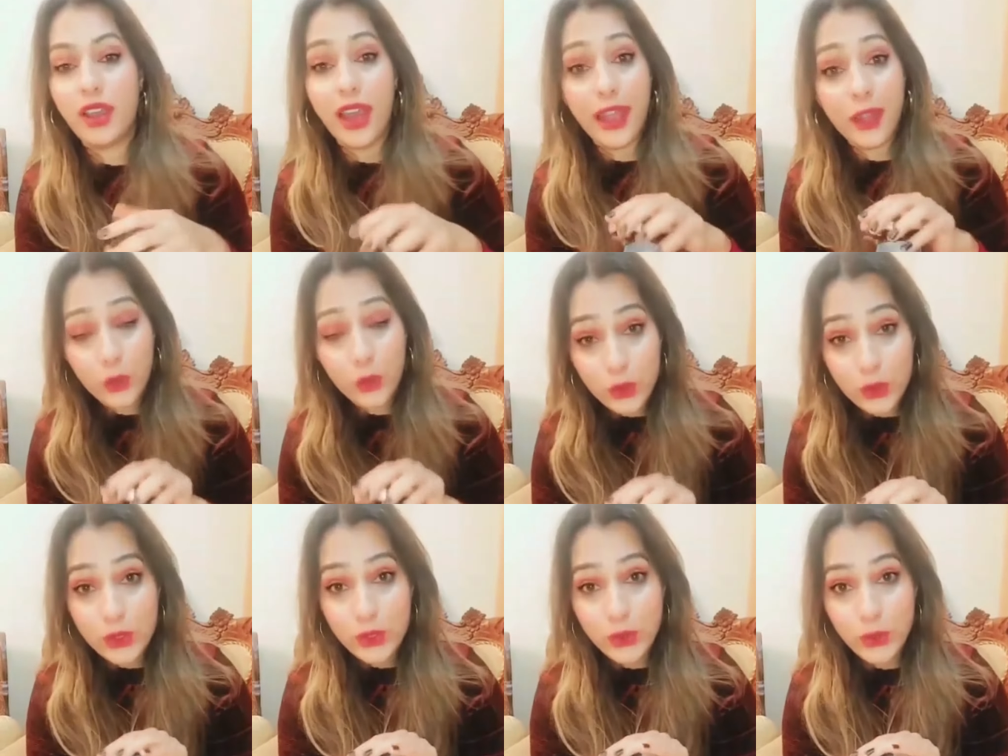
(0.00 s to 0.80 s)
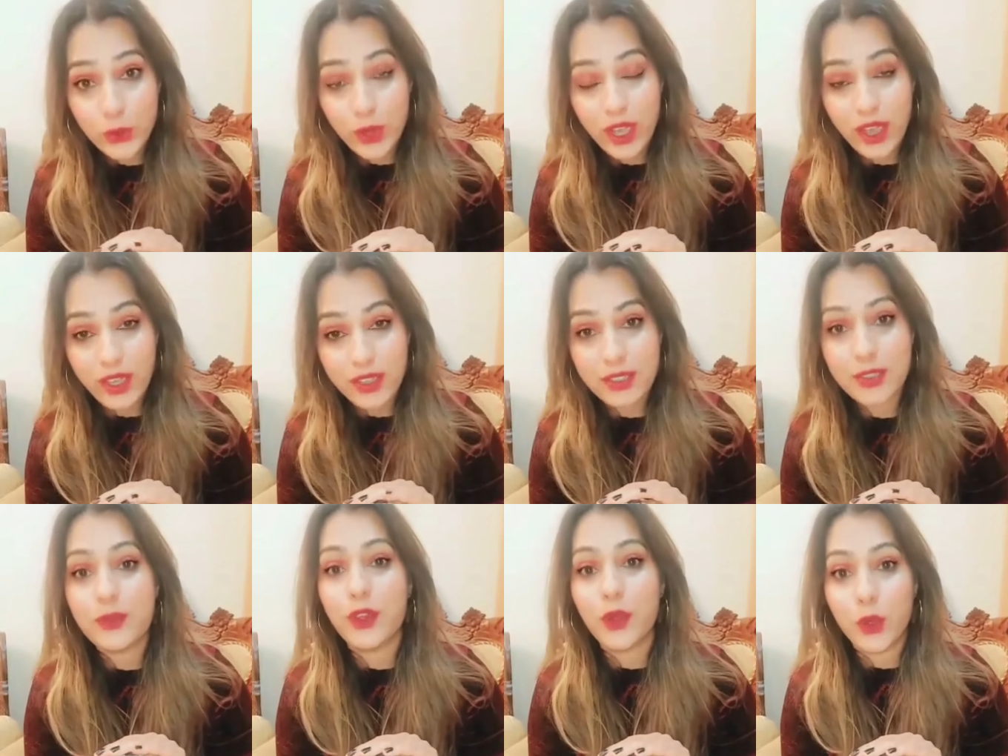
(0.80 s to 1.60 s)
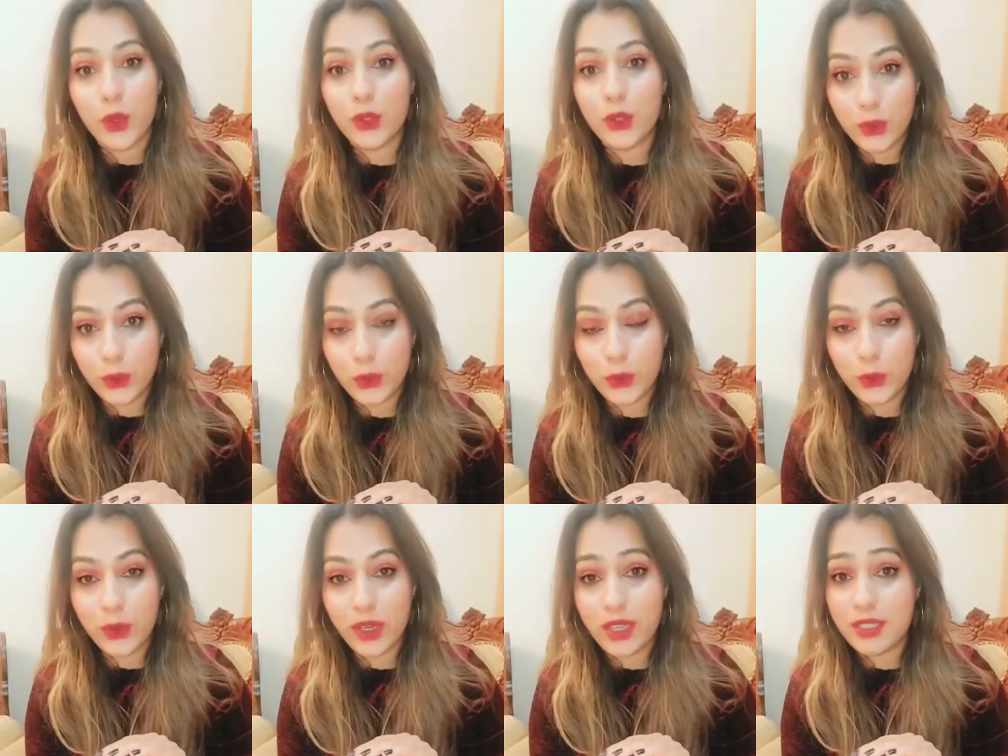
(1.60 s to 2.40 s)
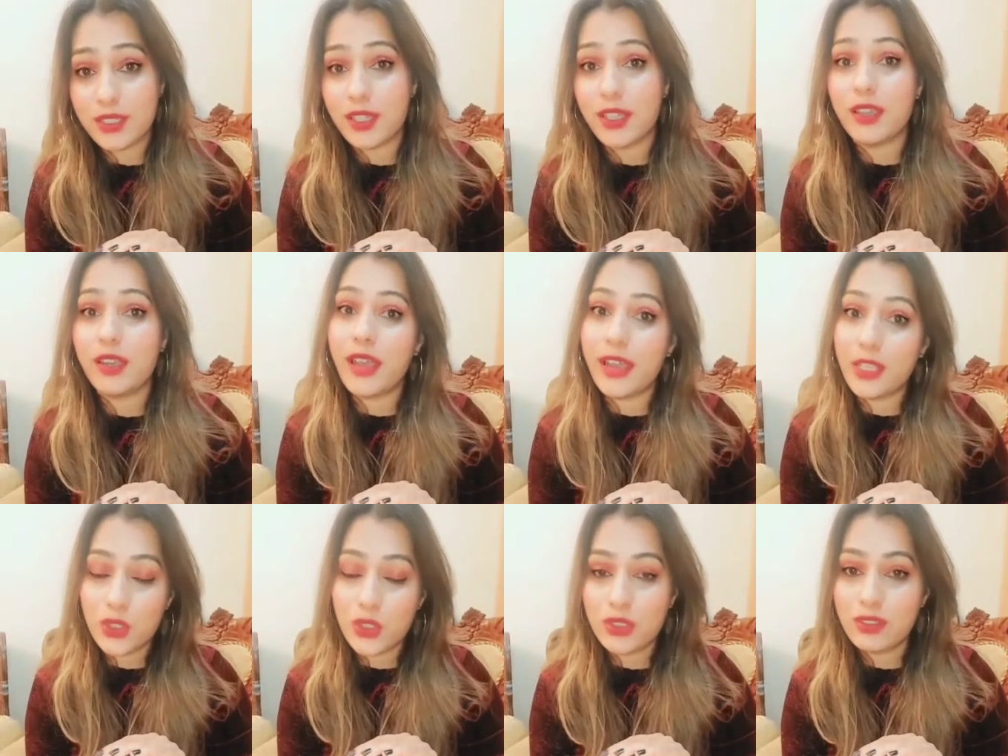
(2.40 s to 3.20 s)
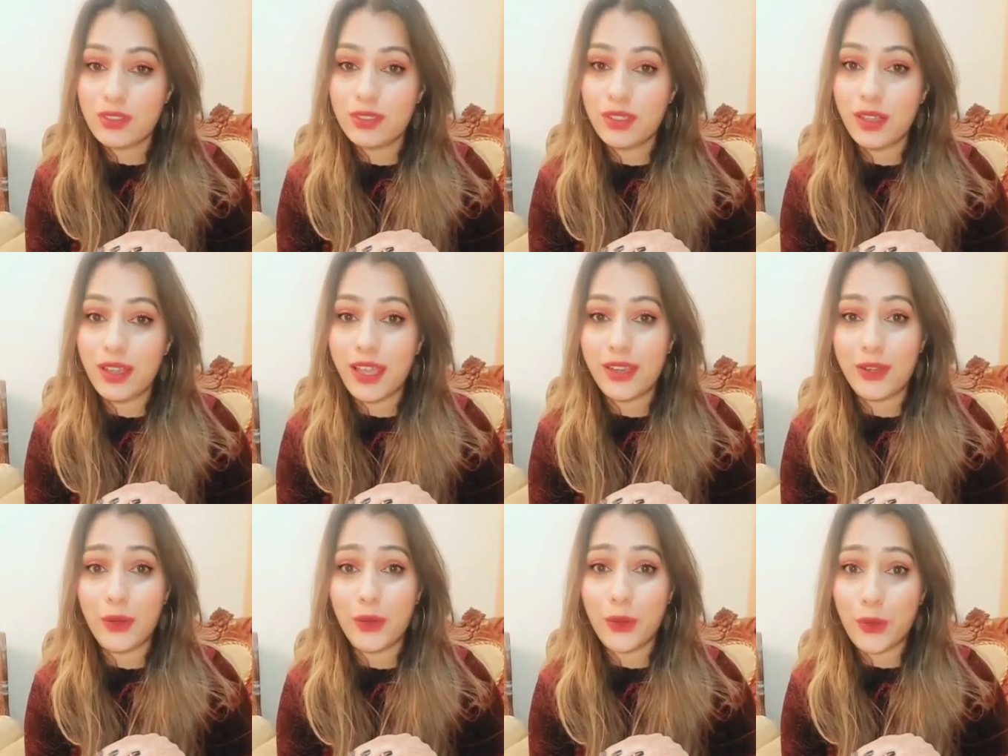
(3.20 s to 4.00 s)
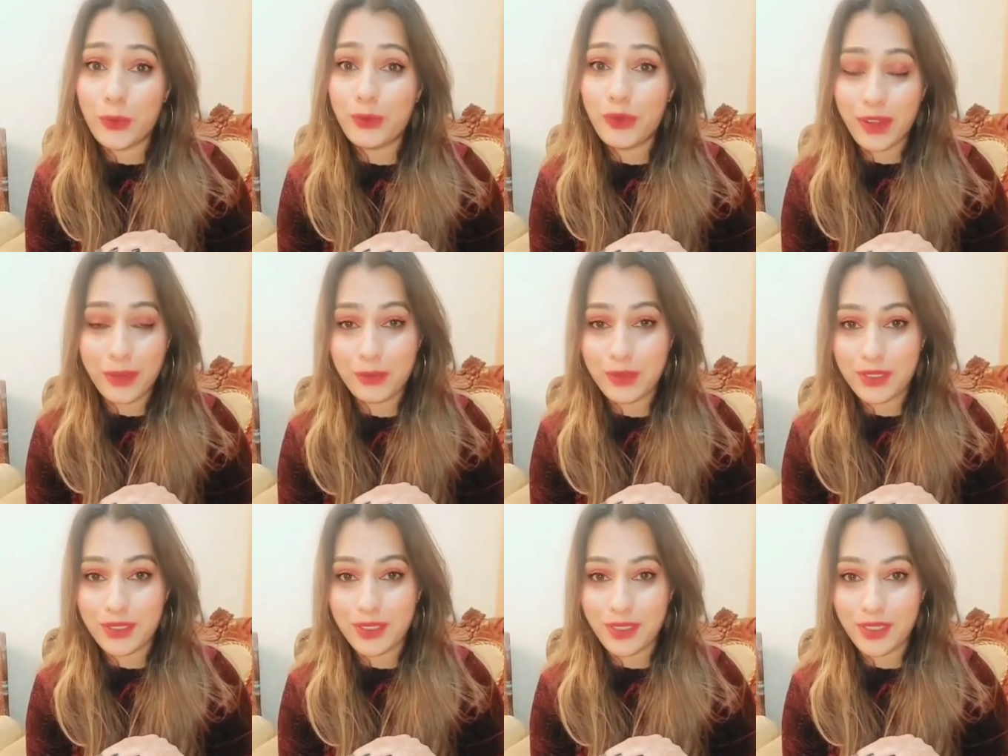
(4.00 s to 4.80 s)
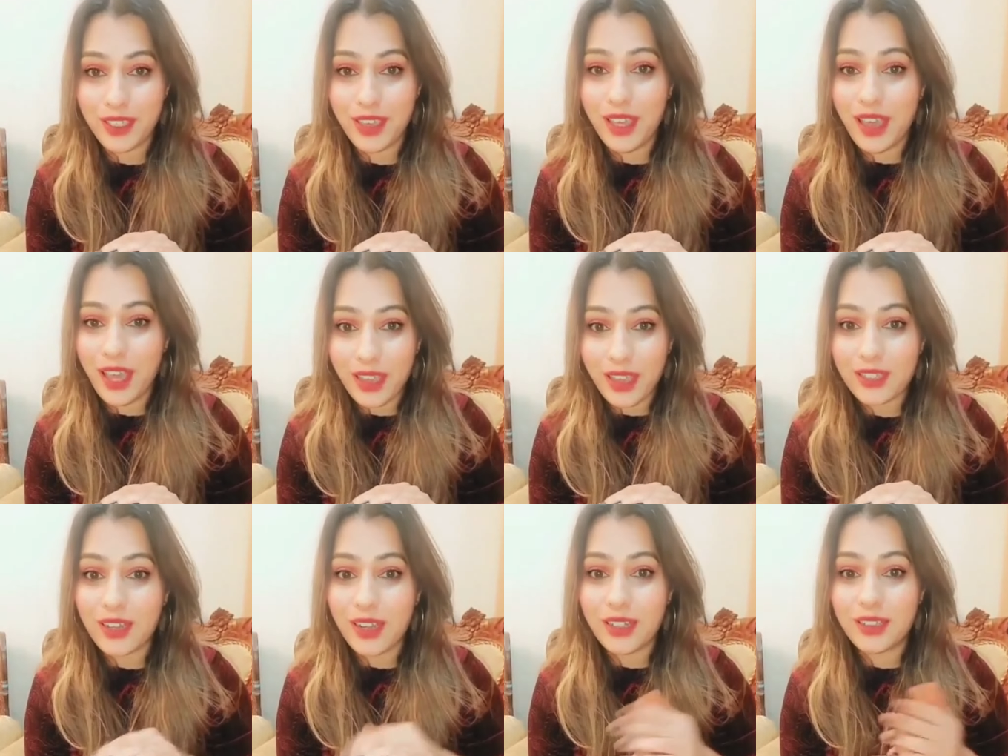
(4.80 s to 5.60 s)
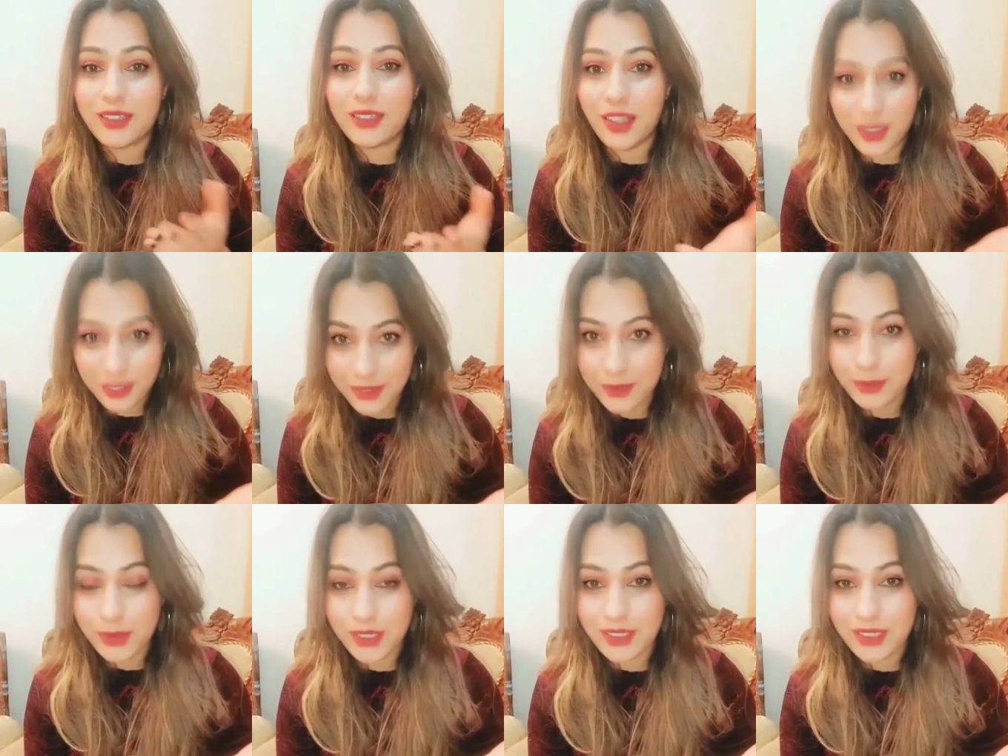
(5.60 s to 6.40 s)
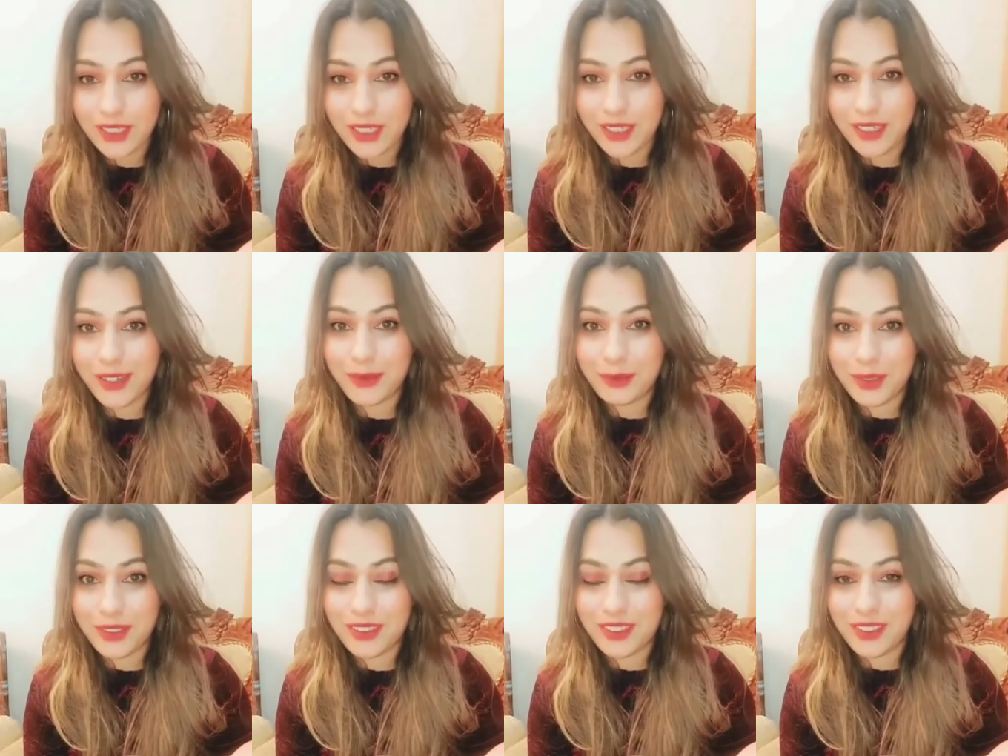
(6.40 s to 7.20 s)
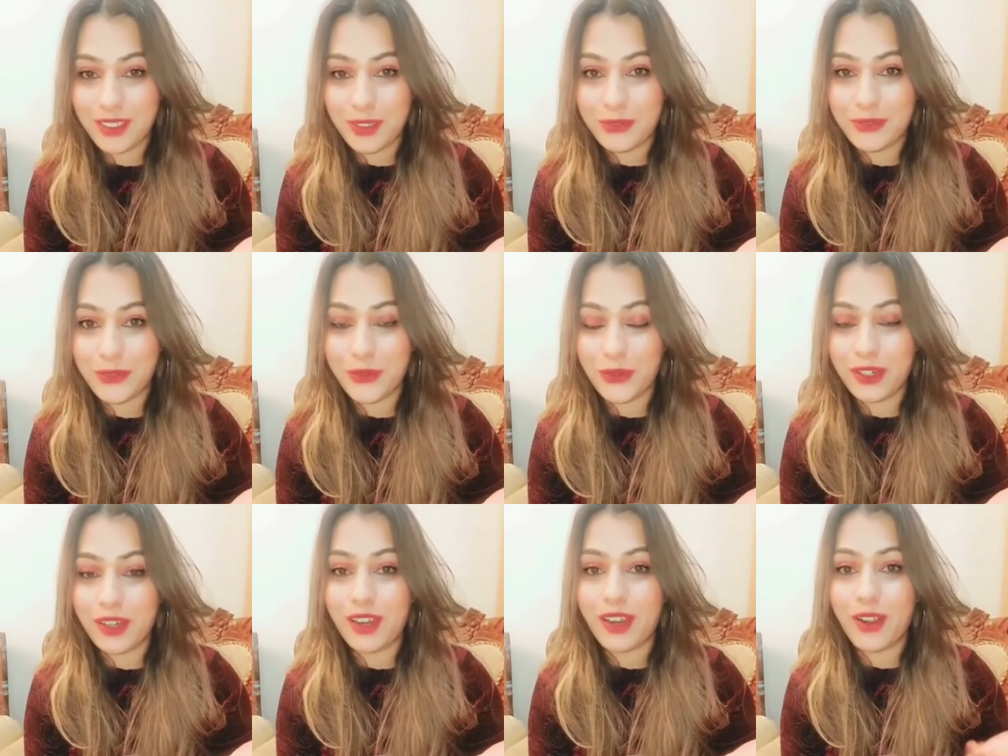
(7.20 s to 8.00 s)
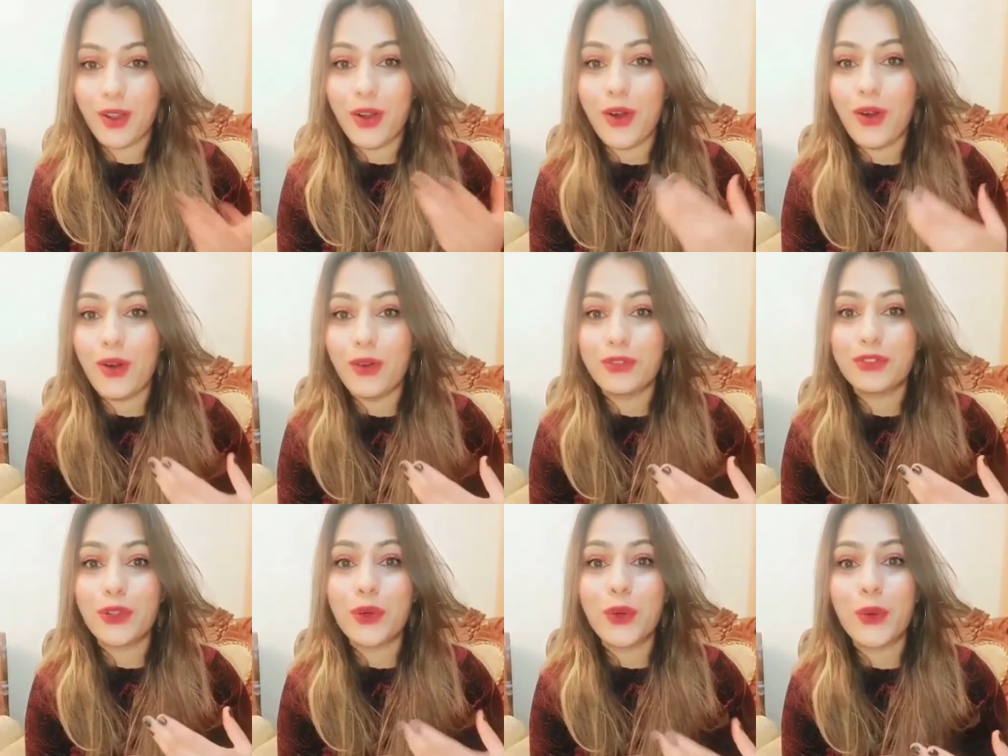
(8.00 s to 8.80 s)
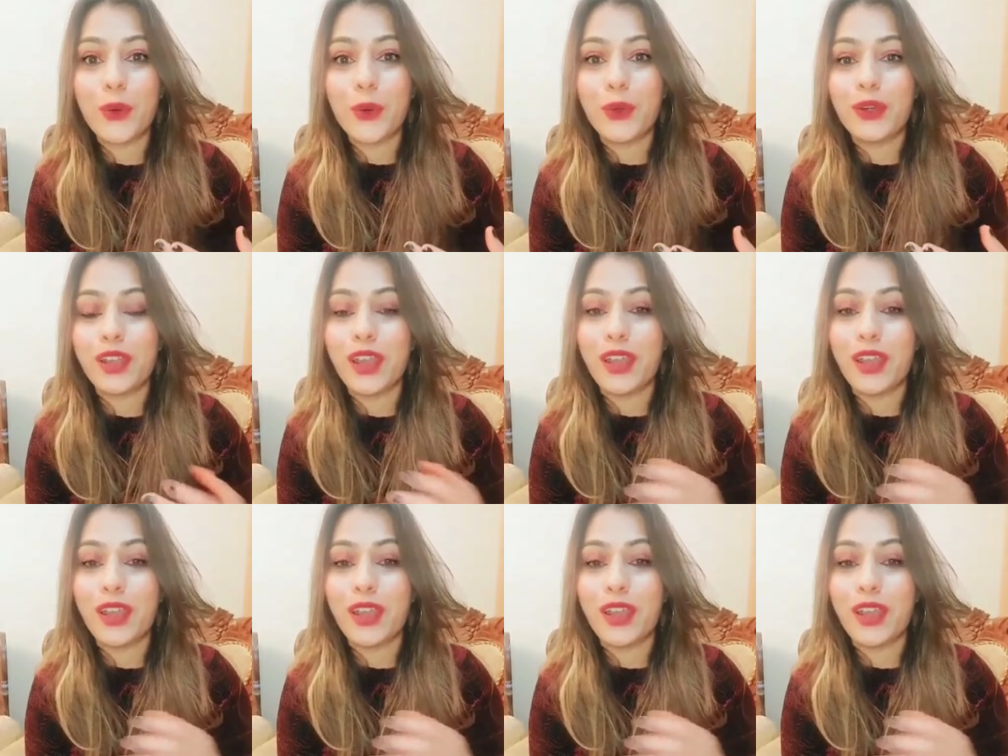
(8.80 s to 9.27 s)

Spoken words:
And also, as we all know, it's a natural and home remedy, and our dadi ma ki remedy for cough, cold.